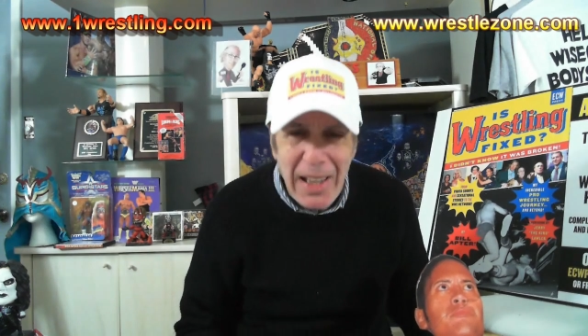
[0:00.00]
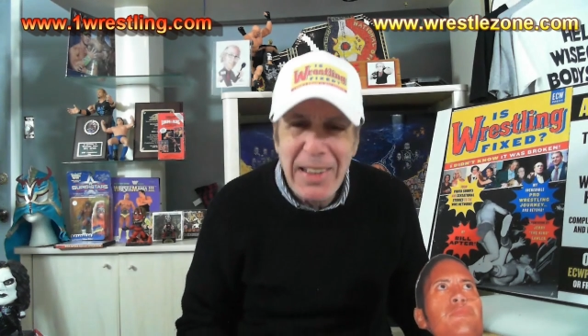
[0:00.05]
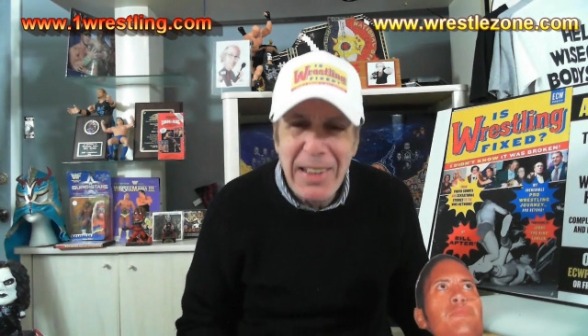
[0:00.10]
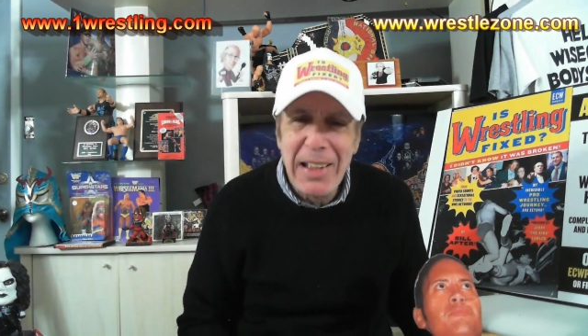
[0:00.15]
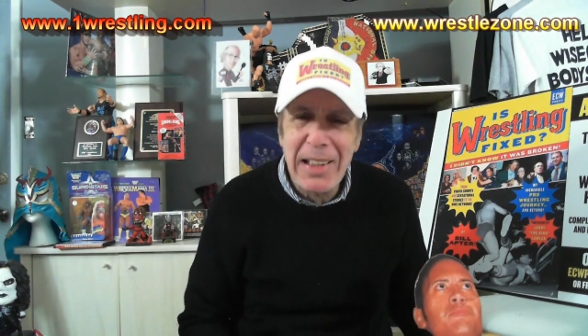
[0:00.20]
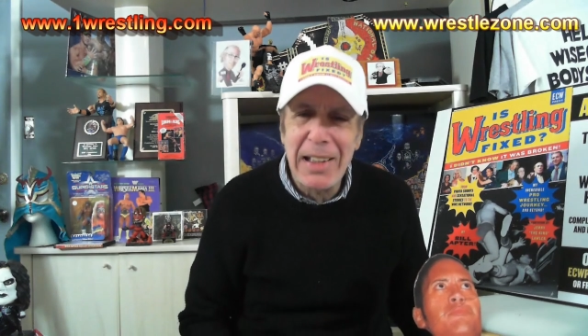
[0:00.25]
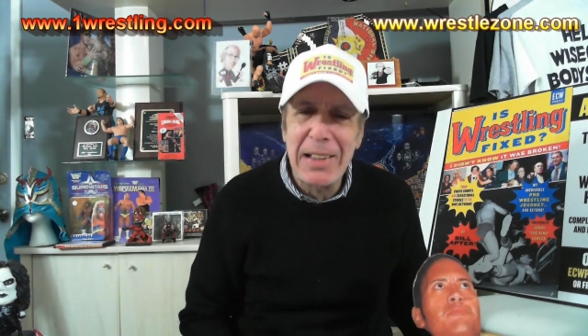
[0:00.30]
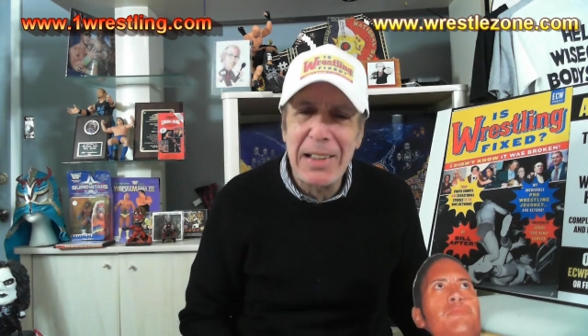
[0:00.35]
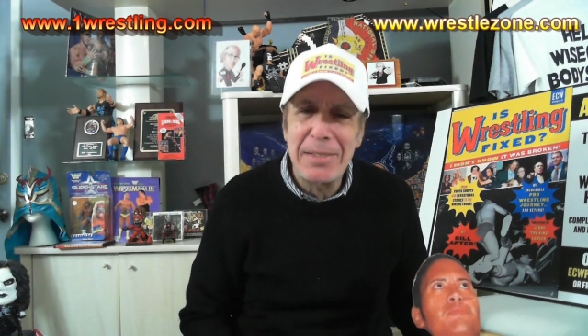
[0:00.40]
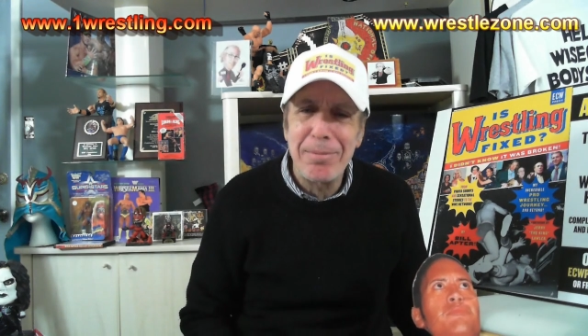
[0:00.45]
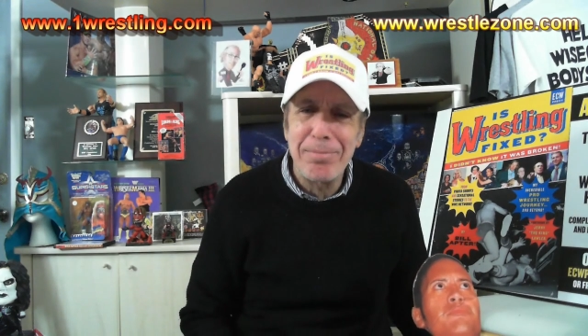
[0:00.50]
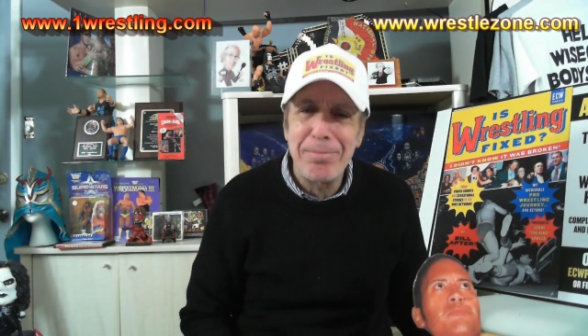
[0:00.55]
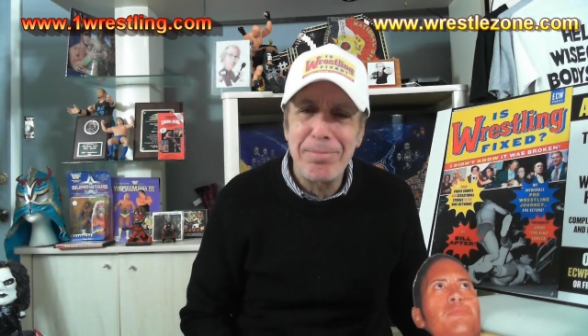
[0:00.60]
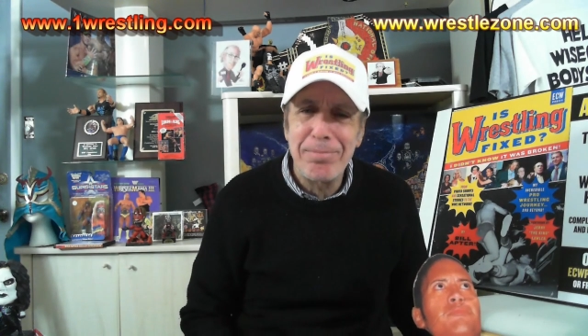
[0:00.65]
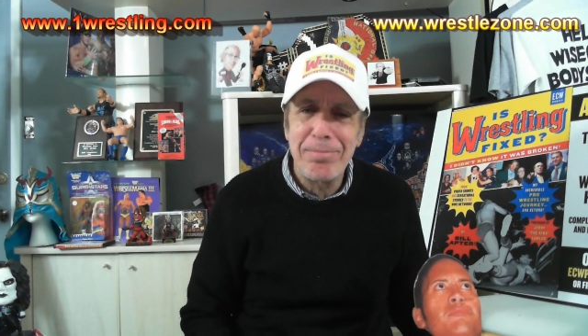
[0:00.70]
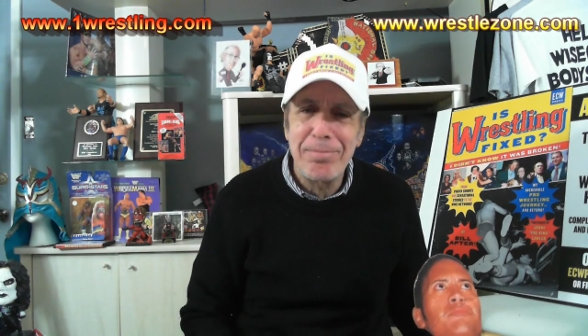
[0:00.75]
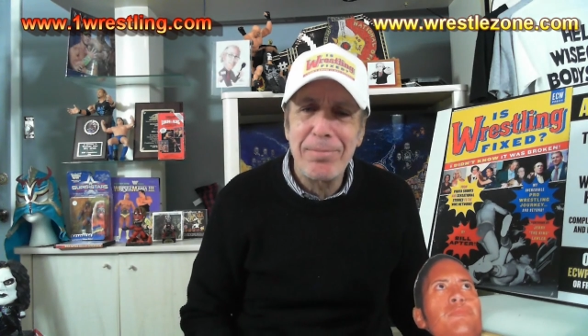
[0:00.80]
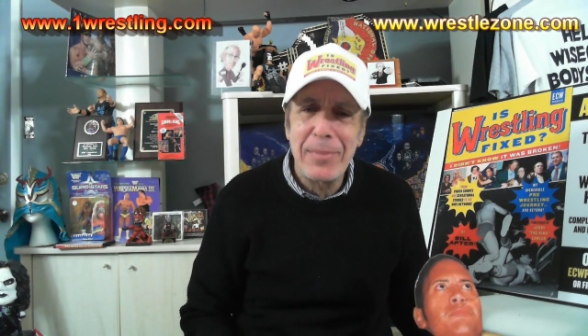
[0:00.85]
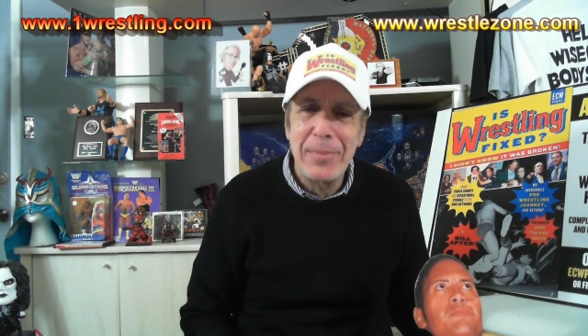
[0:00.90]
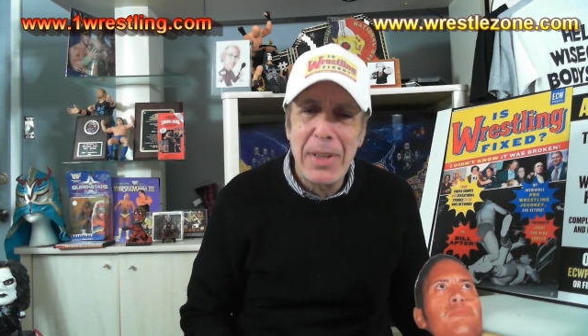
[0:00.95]
think
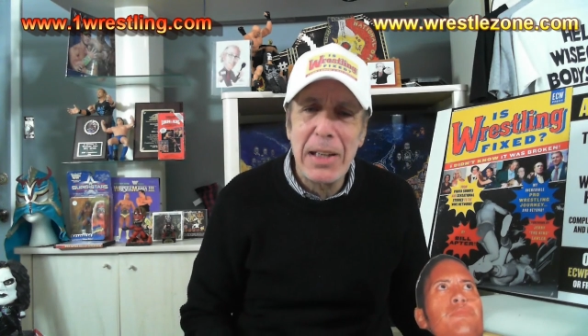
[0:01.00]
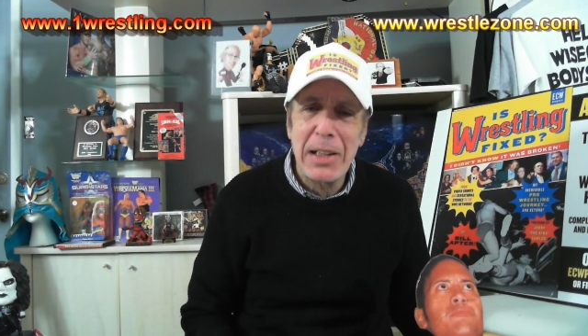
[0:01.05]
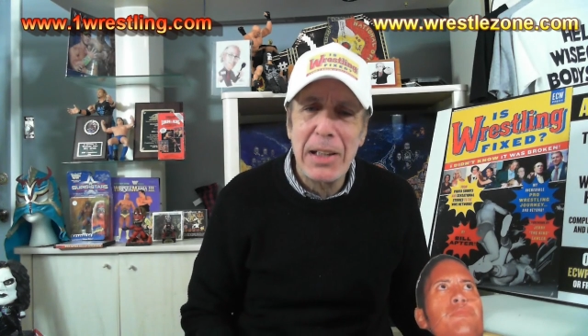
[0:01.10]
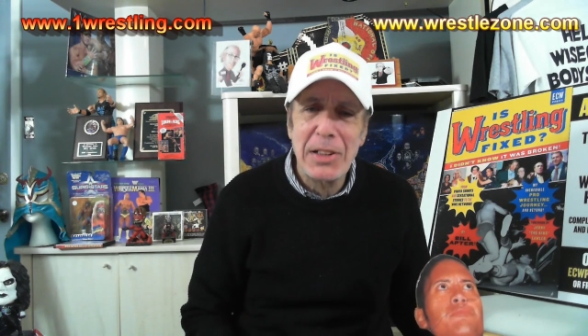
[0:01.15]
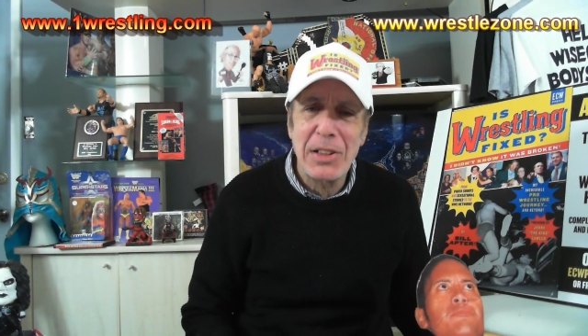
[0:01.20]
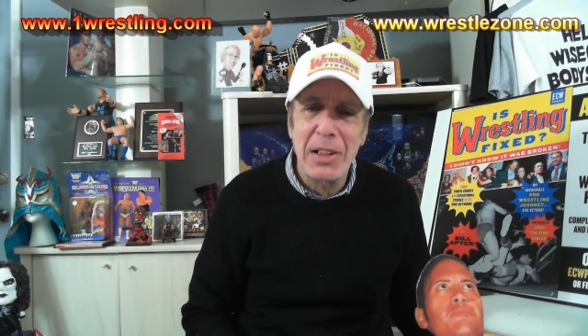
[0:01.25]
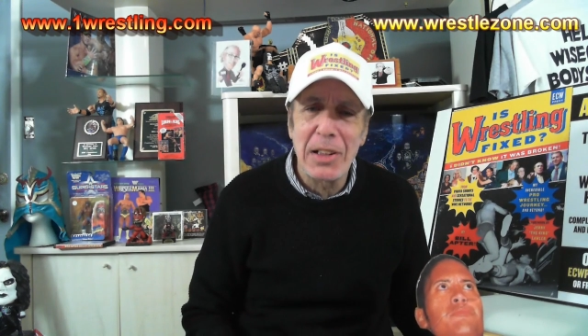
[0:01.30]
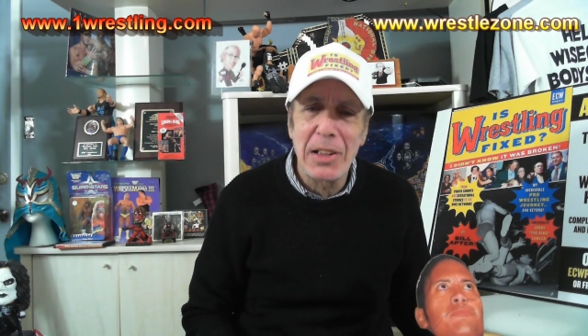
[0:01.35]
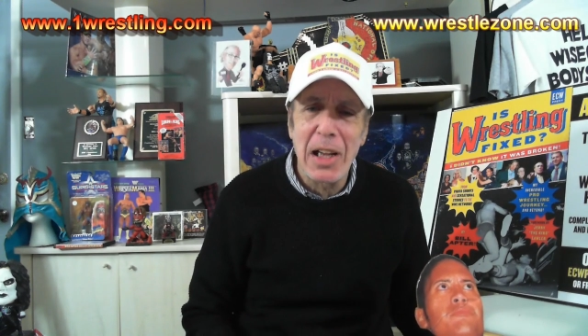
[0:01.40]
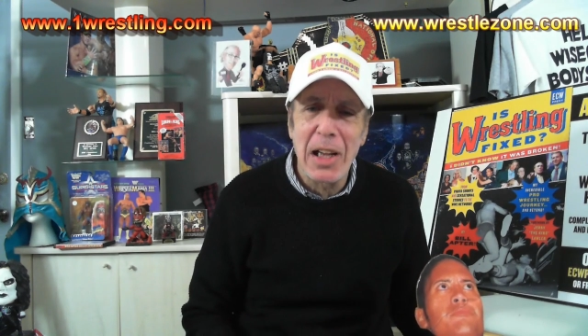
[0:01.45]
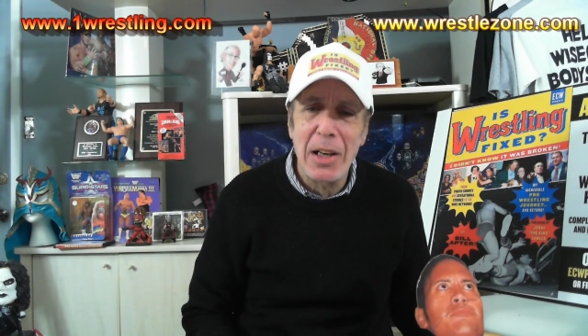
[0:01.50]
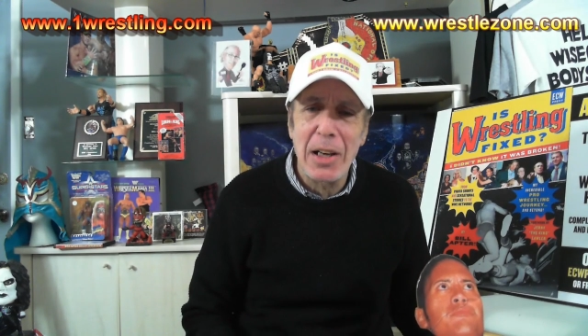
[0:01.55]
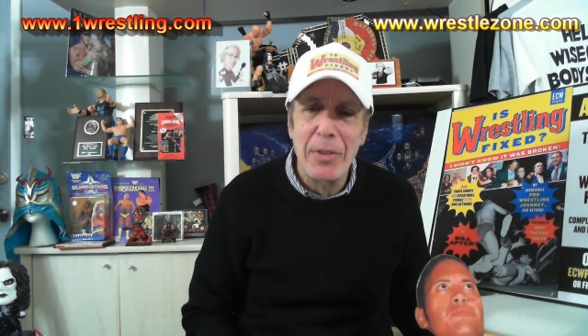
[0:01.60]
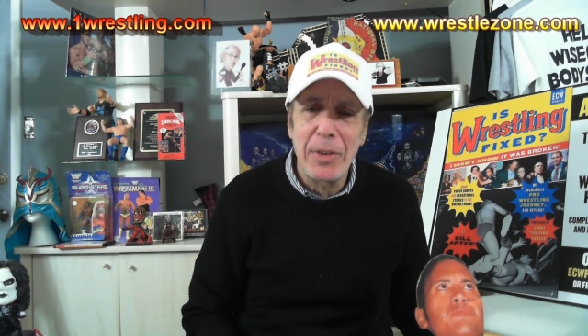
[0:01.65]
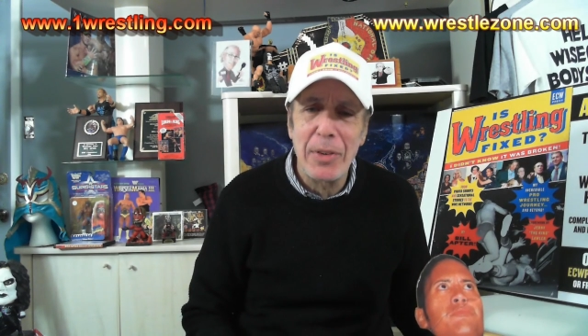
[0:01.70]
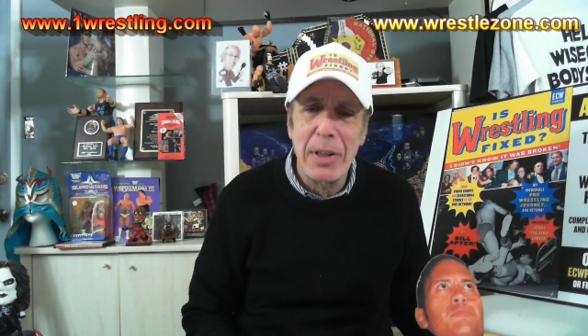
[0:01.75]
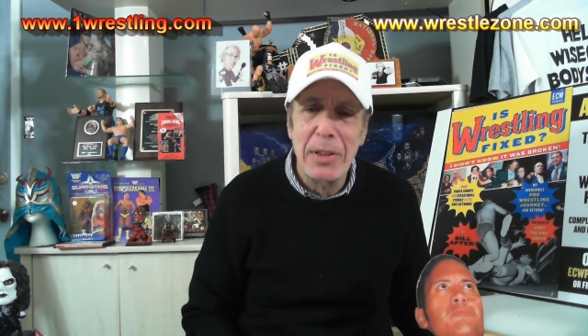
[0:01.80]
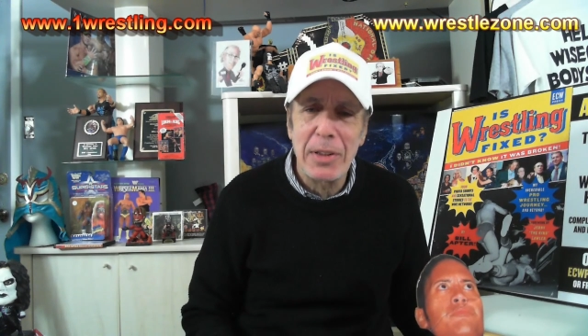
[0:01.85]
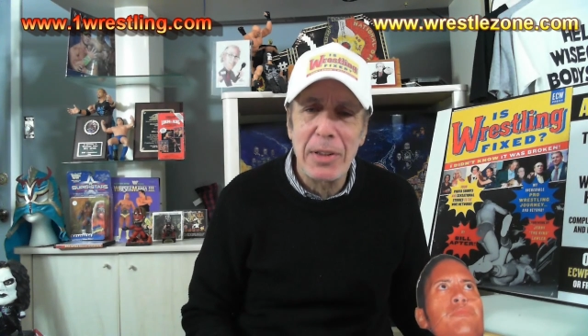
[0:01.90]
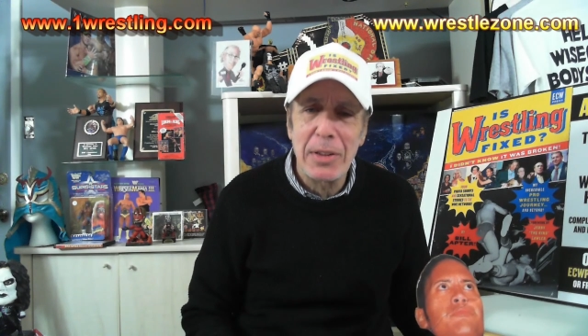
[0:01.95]
he gets a lot of
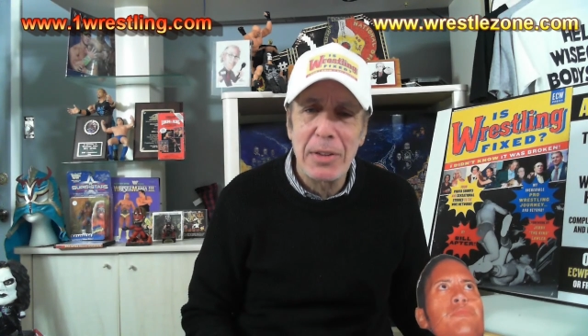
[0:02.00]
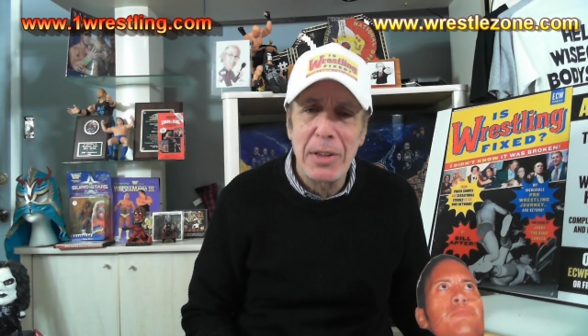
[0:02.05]
it.